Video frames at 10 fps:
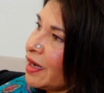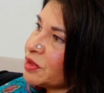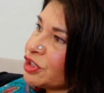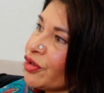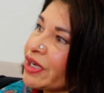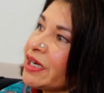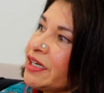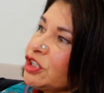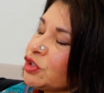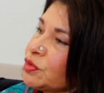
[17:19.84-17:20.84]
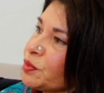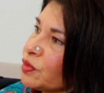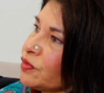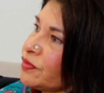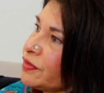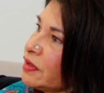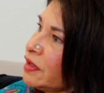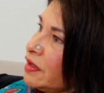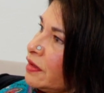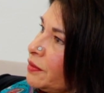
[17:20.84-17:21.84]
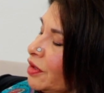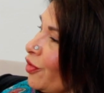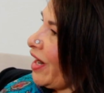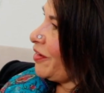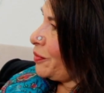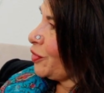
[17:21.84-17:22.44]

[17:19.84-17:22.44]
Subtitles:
I'm still going to need to prove or have